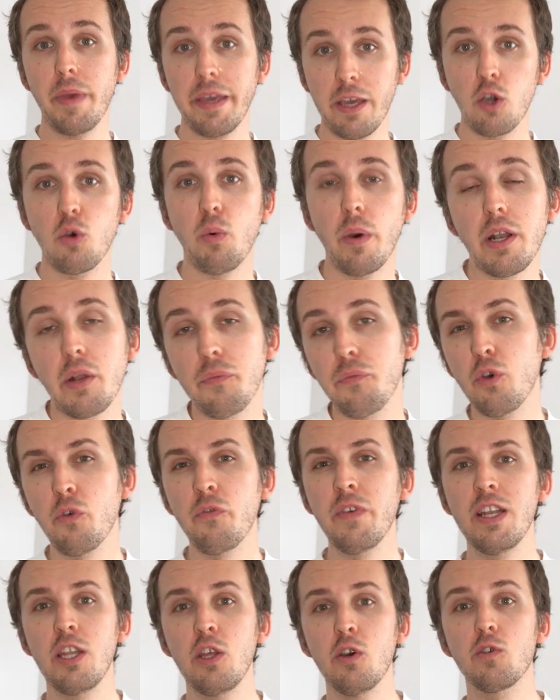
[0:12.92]
making quite a few
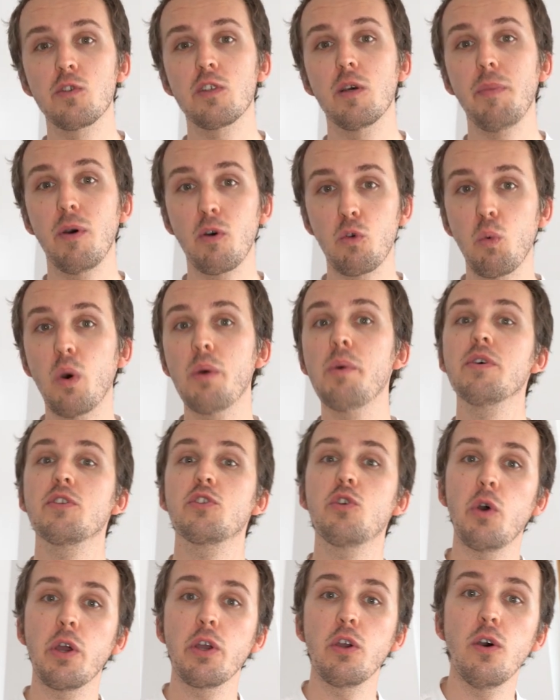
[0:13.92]
videos about what was
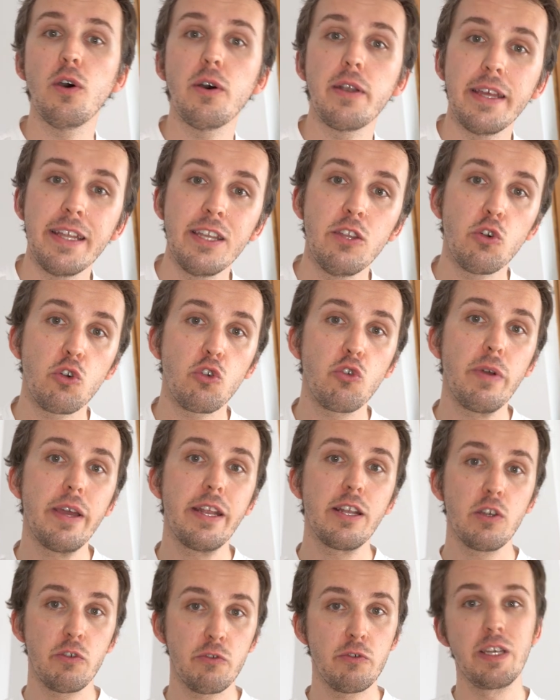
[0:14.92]
going on in
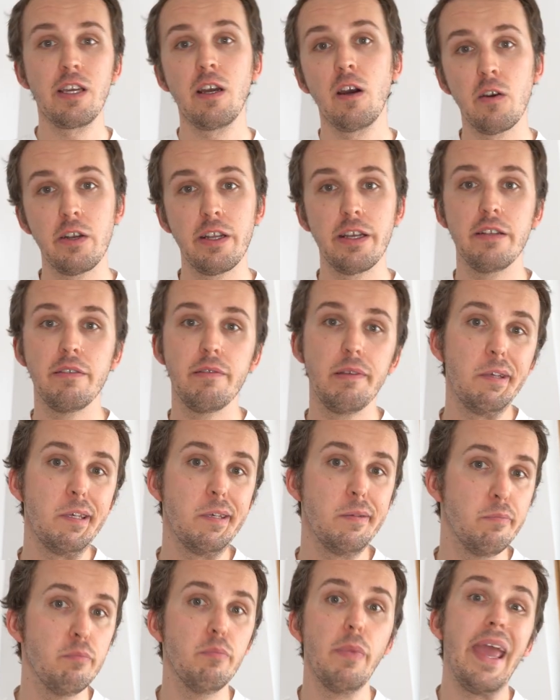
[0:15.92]
Ukraine regarding
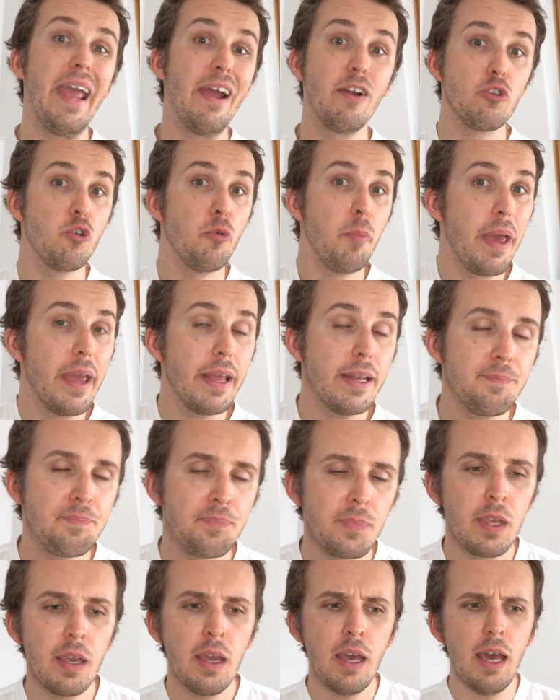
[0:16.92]
the air domain,
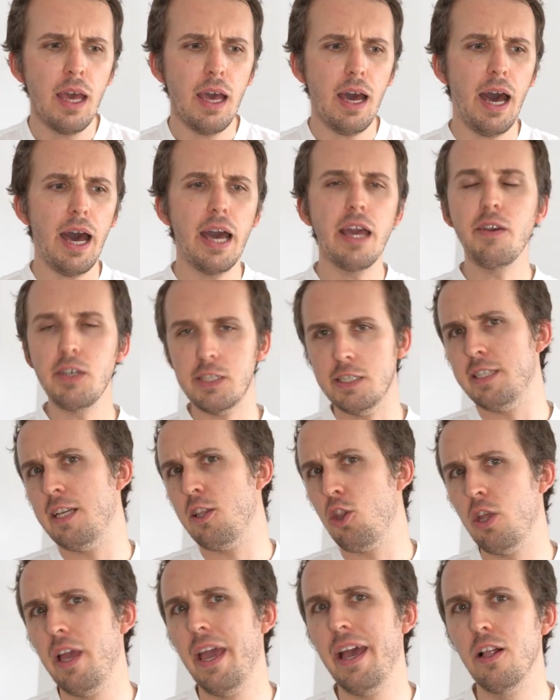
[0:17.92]
I
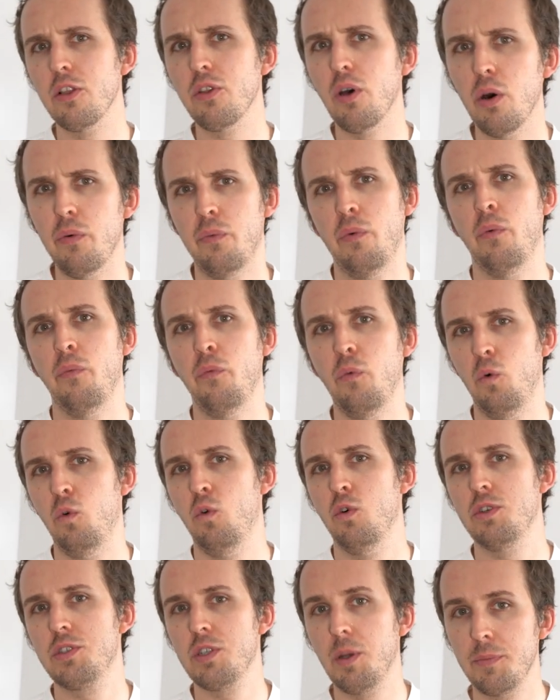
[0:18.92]
essentially held off
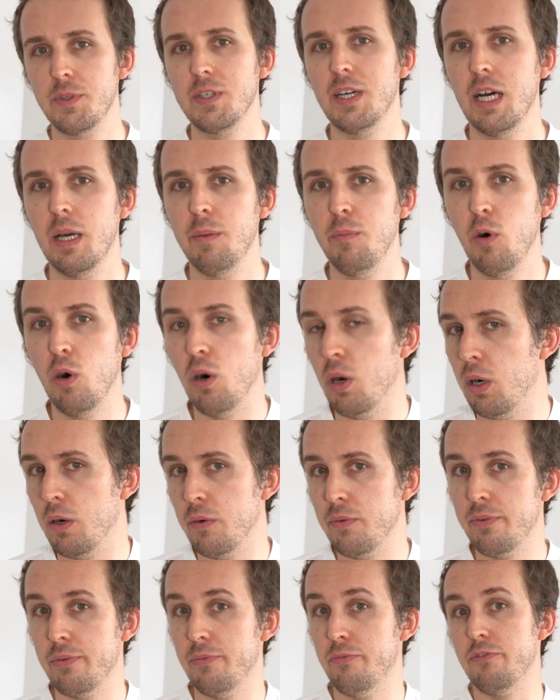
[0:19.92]
for some time
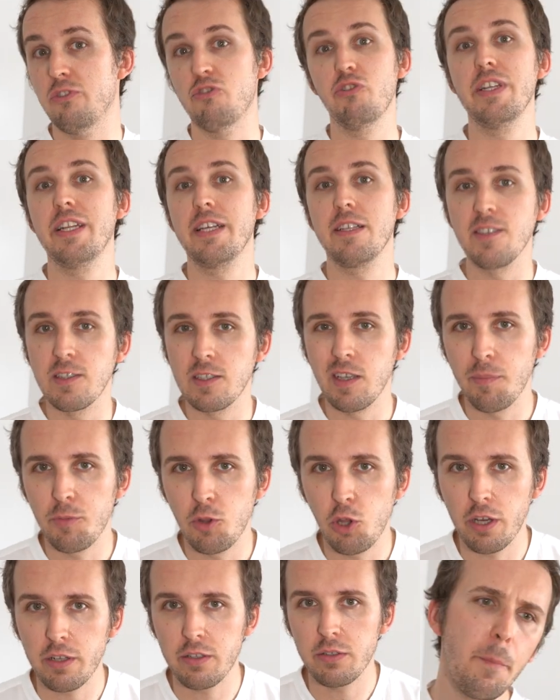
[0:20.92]
of treating the
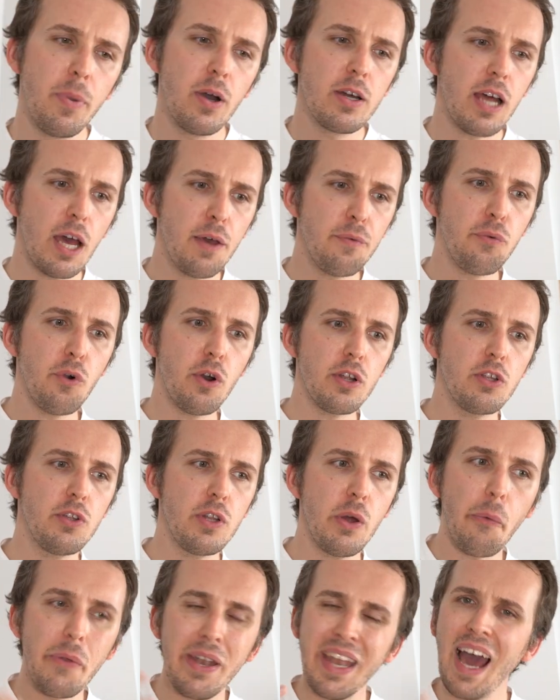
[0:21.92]
subject. But I thought, you
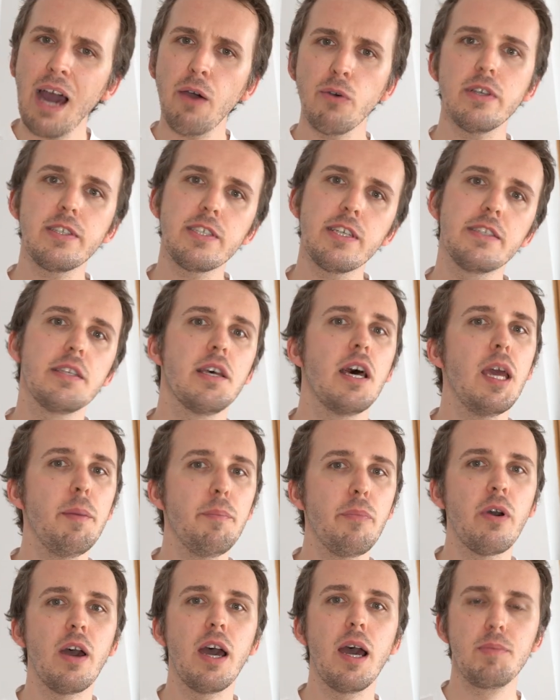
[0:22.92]
know, now is the
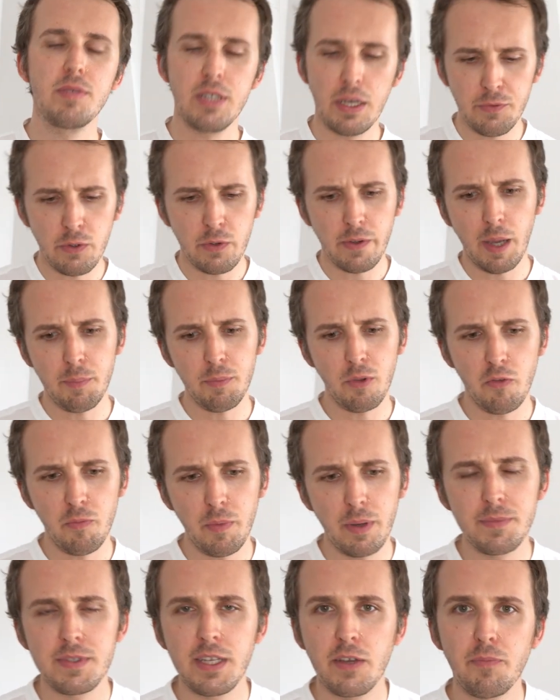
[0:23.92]
time perhaps, after a couple of
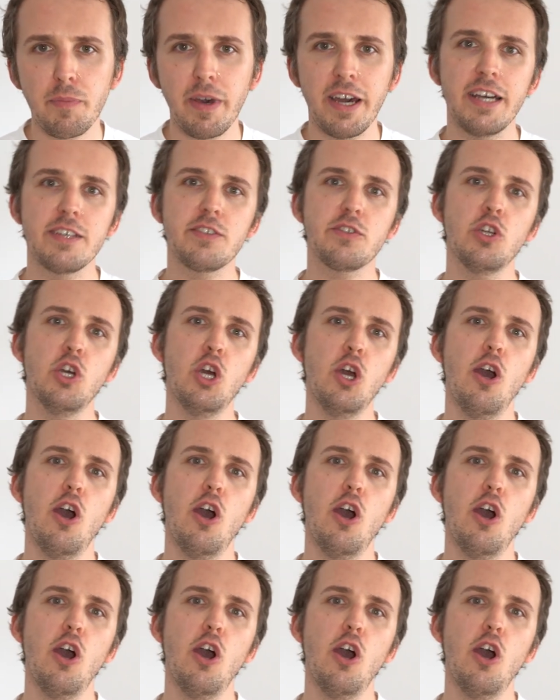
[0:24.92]
months have passed,